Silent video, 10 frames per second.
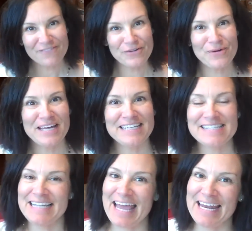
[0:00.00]
everyone,
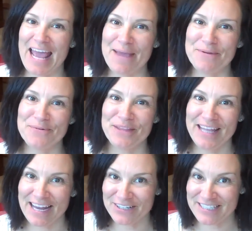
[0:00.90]
it's Lain Ehmann with
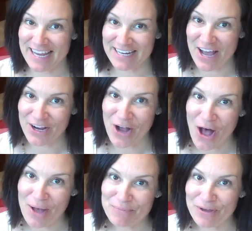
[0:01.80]

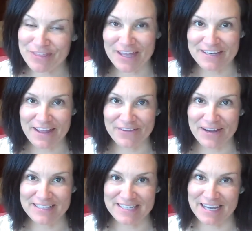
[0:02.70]
layoutaday.com with another
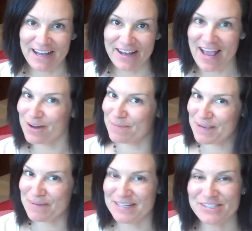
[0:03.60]
idea on how to
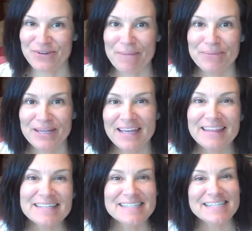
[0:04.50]
make money
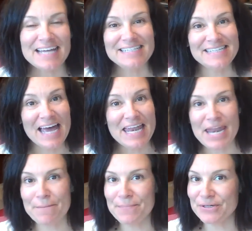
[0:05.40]
scrapbooking. This is idea
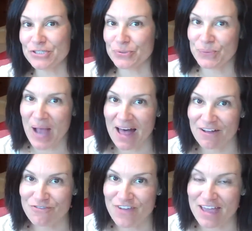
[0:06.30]
number
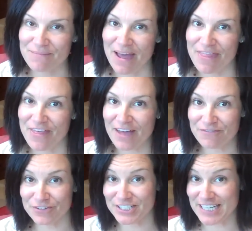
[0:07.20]
12, and my thought
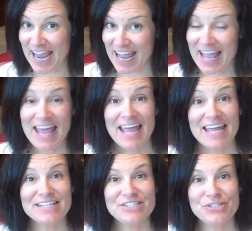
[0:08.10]
for today
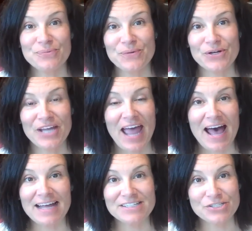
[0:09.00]
is to work
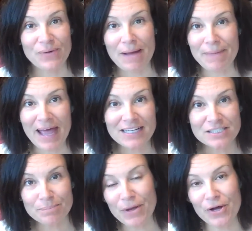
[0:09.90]
at Scrap
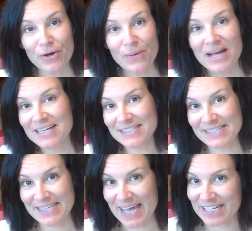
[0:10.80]
Expo,
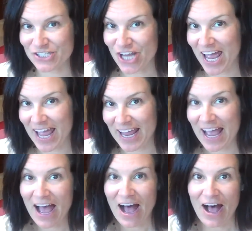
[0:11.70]
CHA,